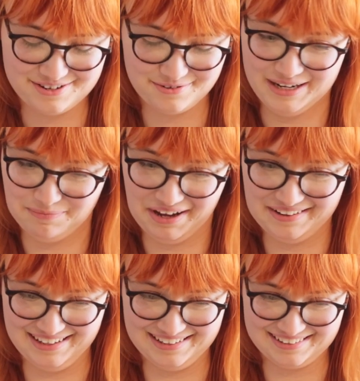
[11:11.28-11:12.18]
to read by
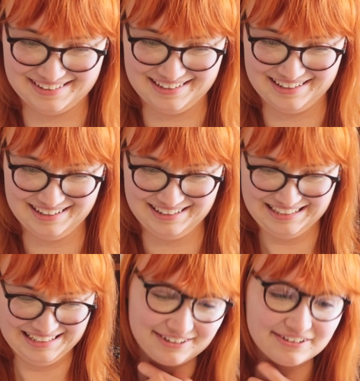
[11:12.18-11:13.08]
the end of the year.
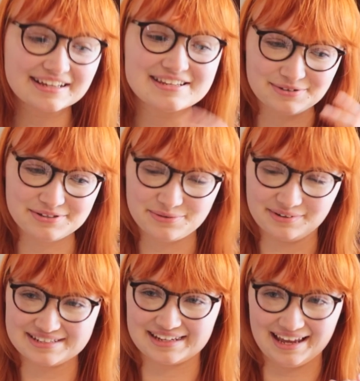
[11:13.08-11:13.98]
They're at least ones we
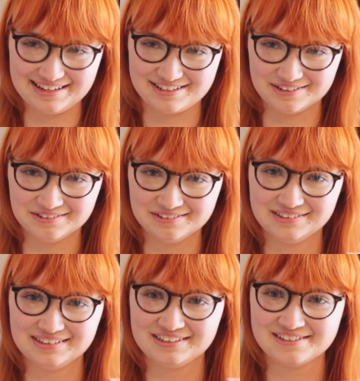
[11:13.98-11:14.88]
want to get
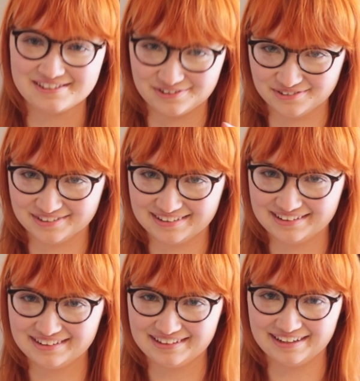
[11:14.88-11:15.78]
to soon.
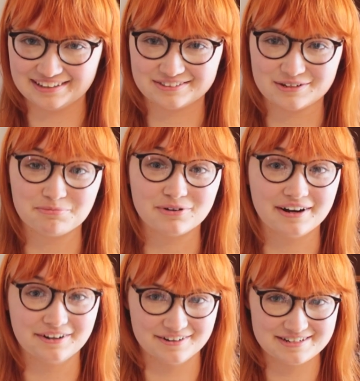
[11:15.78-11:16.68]
They are a
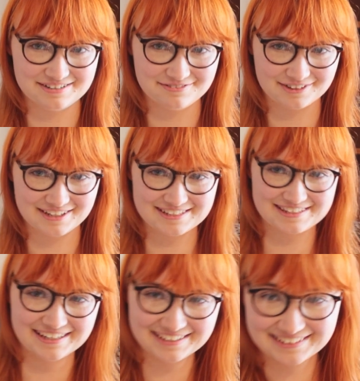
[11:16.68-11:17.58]
priority for us.